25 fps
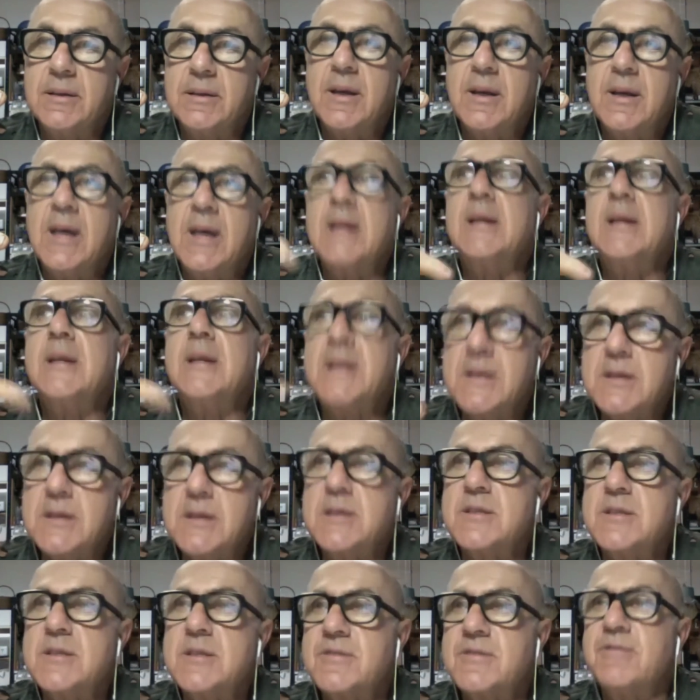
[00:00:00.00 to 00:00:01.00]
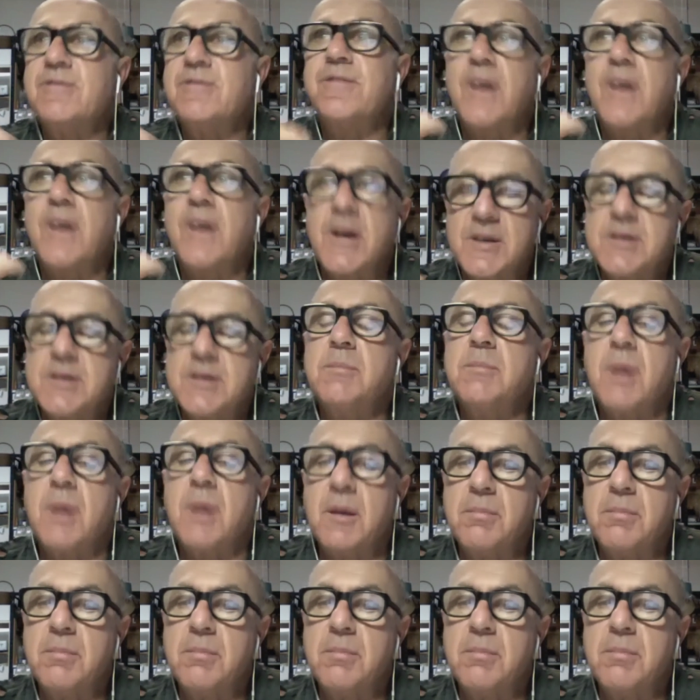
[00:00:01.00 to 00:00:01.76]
and it is, finding my